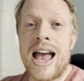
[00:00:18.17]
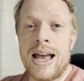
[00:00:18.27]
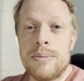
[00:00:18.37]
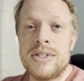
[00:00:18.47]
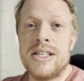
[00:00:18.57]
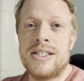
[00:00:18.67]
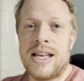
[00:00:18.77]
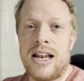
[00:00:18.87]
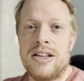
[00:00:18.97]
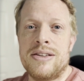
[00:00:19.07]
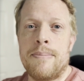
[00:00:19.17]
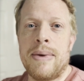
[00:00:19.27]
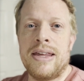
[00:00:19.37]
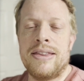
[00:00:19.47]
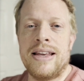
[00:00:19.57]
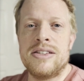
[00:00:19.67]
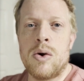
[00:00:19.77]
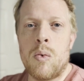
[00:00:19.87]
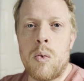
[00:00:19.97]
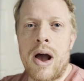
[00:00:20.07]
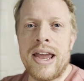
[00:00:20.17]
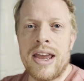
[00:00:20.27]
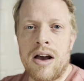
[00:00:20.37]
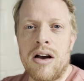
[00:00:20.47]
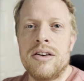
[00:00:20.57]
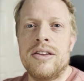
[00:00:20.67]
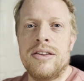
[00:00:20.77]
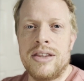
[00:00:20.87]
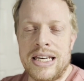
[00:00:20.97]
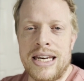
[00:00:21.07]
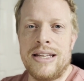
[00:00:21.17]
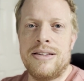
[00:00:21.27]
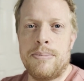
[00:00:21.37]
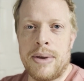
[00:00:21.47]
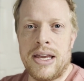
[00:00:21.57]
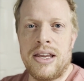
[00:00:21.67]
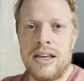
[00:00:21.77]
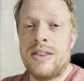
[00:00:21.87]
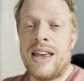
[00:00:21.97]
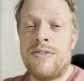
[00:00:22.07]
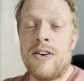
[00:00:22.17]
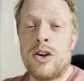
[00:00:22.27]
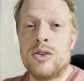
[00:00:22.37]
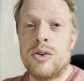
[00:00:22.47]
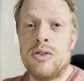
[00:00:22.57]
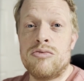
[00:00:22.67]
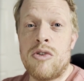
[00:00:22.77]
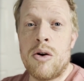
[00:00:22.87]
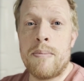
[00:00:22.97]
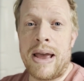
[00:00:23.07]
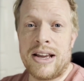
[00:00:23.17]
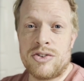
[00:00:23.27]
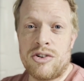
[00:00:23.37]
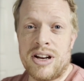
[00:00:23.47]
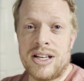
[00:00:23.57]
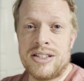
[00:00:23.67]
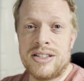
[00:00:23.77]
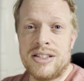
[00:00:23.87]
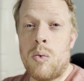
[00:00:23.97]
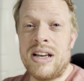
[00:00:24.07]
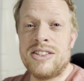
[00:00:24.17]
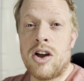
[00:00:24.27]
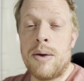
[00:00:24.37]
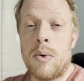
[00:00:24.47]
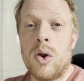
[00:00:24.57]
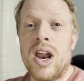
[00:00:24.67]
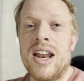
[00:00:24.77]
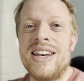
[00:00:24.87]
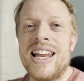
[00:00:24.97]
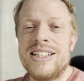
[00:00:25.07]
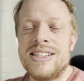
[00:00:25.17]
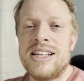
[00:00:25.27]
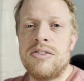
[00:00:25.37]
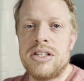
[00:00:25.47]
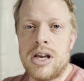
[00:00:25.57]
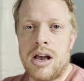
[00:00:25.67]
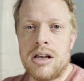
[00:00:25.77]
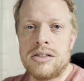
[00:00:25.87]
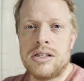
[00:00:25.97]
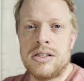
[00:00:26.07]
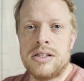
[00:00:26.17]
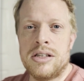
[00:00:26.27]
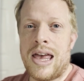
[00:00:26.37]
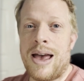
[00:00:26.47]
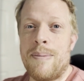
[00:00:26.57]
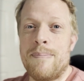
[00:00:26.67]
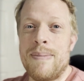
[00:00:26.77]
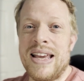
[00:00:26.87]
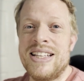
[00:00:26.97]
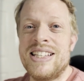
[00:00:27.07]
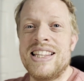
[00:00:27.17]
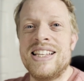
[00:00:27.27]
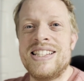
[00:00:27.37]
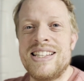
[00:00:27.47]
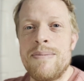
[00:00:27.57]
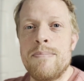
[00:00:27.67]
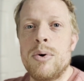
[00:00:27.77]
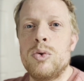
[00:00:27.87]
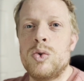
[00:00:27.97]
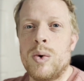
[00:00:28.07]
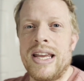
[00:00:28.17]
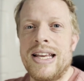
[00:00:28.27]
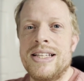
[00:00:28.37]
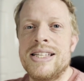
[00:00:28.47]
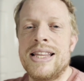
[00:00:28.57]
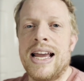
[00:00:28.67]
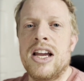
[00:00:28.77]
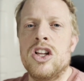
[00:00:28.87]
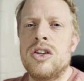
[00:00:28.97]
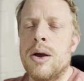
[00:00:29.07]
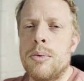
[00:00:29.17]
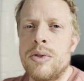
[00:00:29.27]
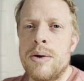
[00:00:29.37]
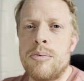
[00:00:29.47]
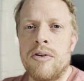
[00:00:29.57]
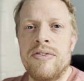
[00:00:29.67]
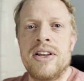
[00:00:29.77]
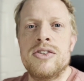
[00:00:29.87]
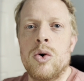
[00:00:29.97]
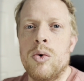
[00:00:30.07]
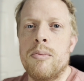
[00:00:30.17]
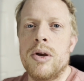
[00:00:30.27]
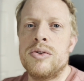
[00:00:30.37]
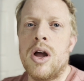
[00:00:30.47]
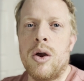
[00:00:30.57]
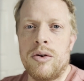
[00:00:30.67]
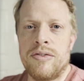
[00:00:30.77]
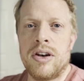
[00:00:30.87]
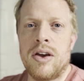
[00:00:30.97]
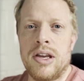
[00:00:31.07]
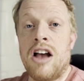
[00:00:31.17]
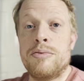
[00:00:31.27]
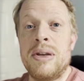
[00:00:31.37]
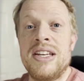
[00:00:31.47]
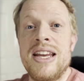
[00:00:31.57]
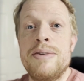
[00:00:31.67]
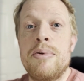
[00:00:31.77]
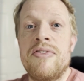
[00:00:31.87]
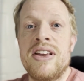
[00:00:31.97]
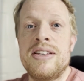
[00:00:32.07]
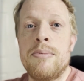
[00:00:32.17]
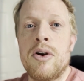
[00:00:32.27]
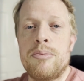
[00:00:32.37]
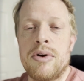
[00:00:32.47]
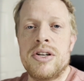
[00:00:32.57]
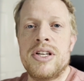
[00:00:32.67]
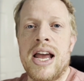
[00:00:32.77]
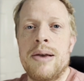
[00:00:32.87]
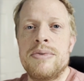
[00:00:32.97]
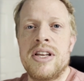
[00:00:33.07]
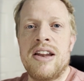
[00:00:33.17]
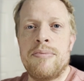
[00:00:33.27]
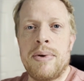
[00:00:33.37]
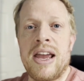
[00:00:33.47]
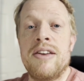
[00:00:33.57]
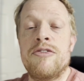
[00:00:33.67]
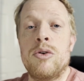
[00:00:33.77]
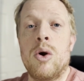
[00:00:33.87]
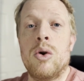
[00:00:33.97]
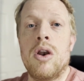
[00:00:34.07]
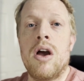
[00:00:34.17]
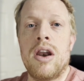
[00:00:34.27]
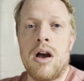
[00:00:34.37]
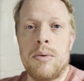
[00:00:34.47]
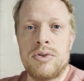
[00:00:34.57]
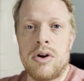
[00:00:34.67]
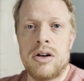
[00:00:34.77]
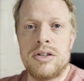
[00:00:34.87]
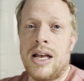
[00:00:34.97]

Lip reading: Amazon sellers make things way harder than they need to be. They focus on the wrong metrics, waste time on unnecessary tasks, and miss the simple tweaks that could double their profits almost overnight. I've spent years perfecting my approach to Amazon FBA through online arbitrage,